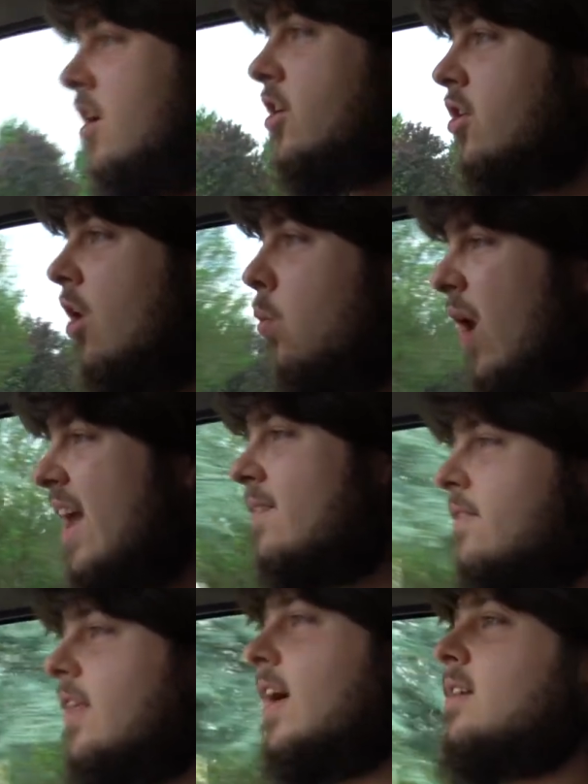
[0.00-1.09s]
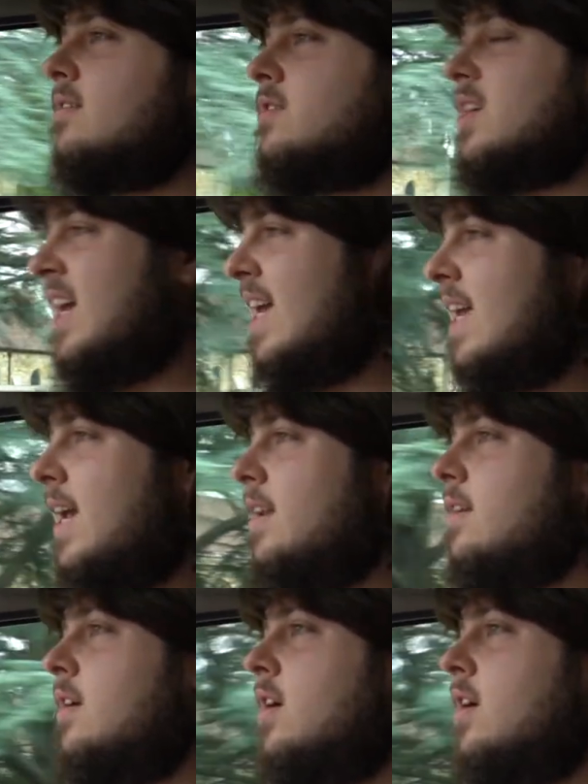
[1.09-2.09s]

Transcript: You've got to wait for that to kick in.